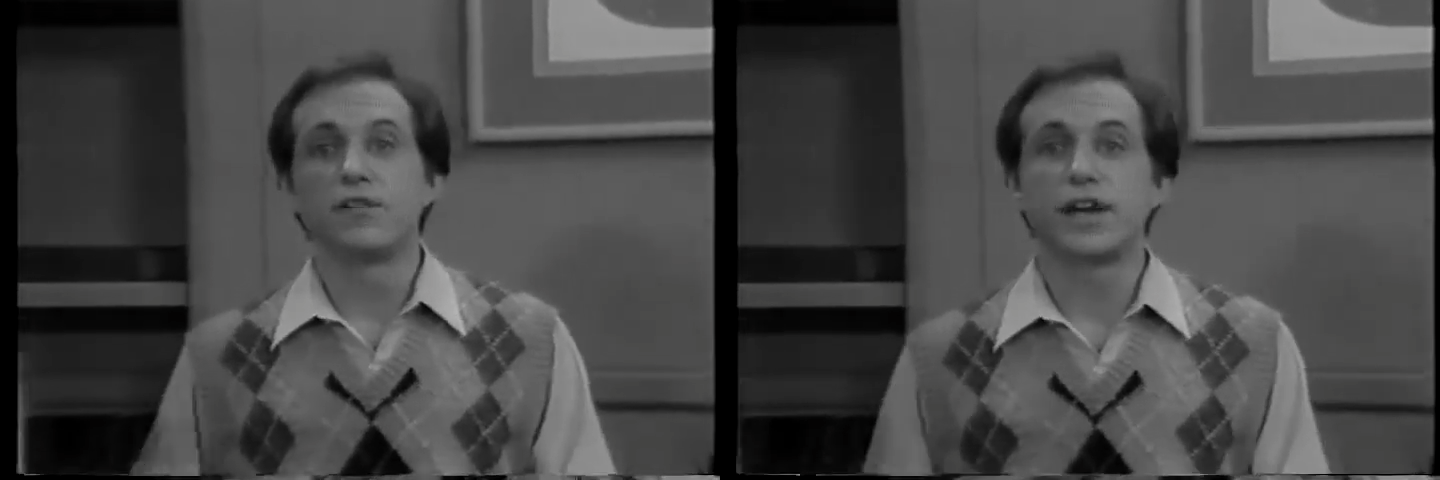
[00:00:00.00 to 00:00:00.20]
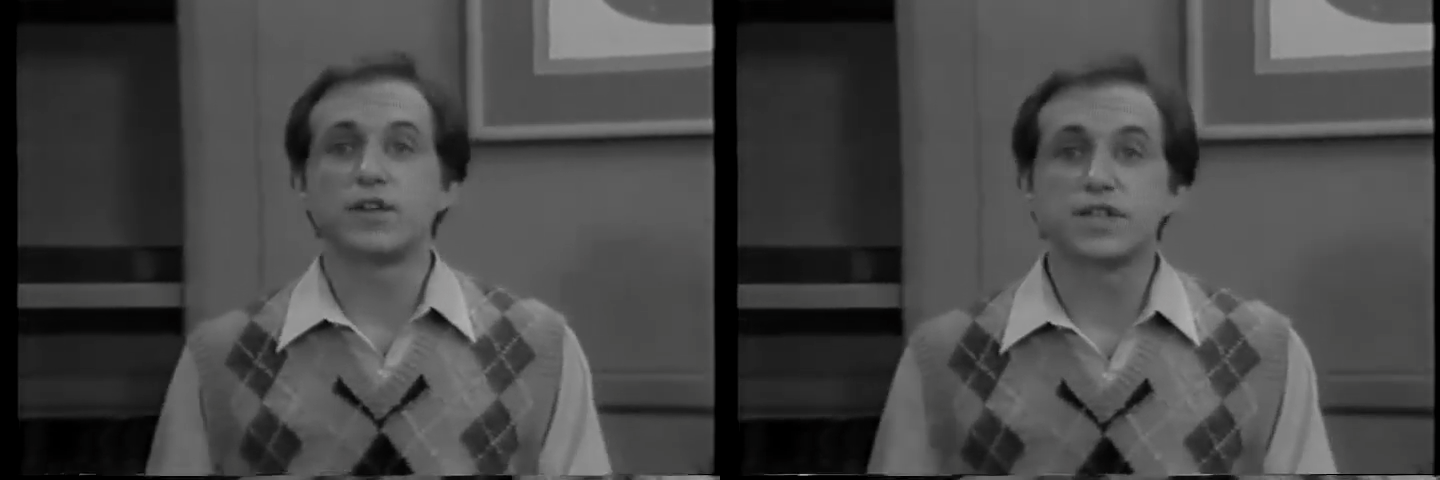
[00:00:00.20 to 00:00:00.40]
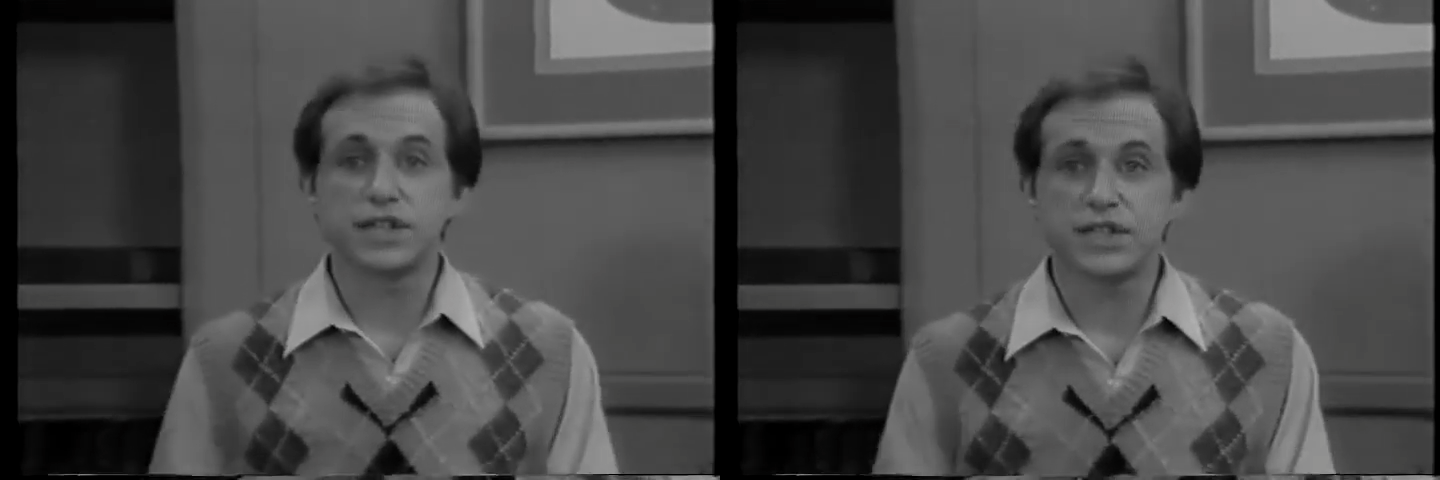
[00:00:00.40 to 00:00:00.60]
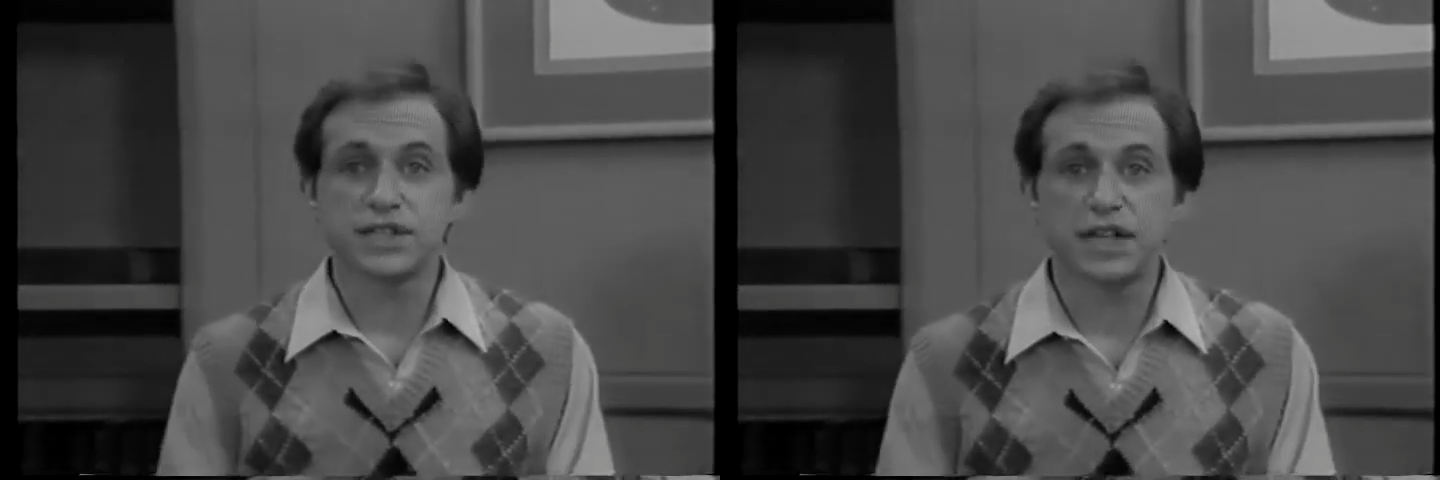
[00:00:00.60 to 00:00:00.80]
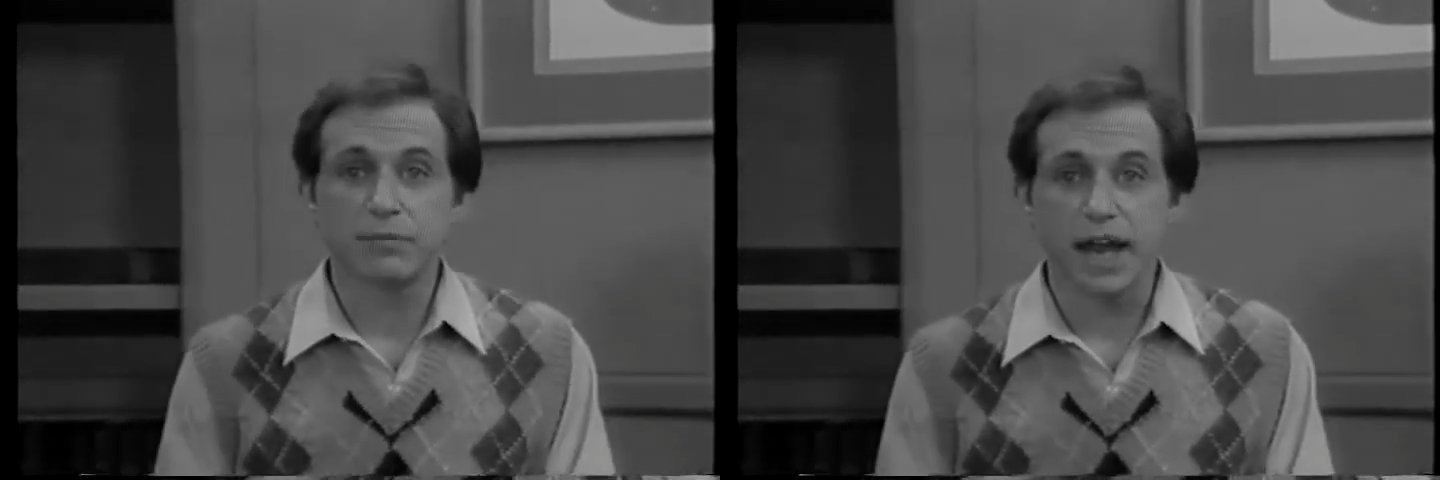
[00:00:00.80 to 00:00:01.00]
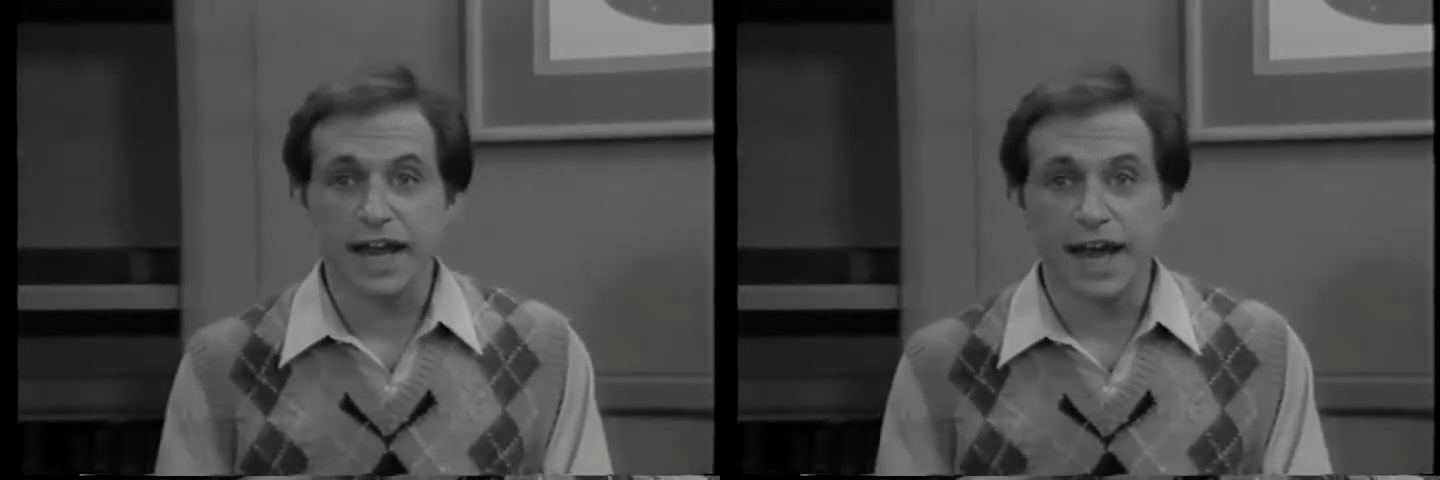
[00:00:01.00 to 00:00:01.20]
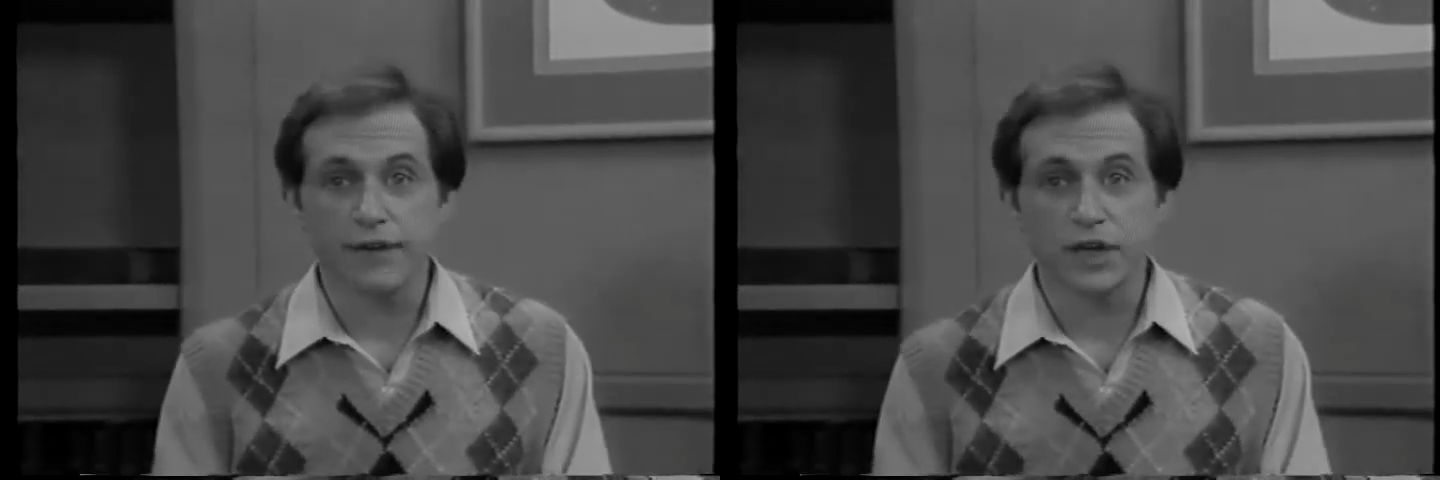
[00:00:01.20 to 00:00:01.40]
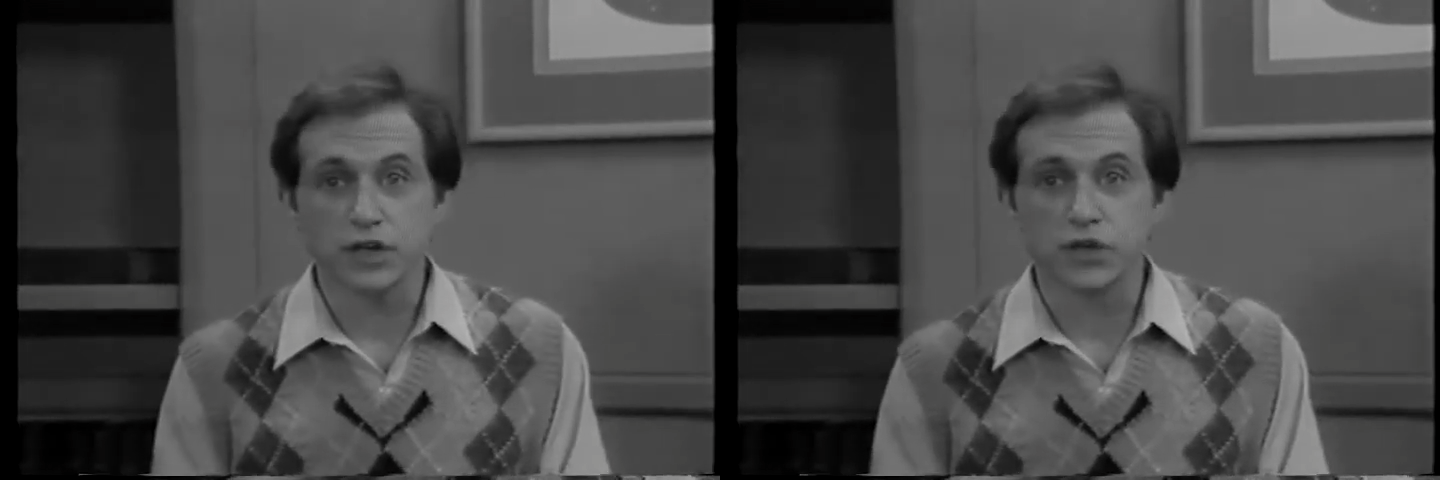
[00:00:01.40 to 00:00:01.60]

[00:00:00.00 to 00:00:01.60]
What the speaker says: figured since it seemed like having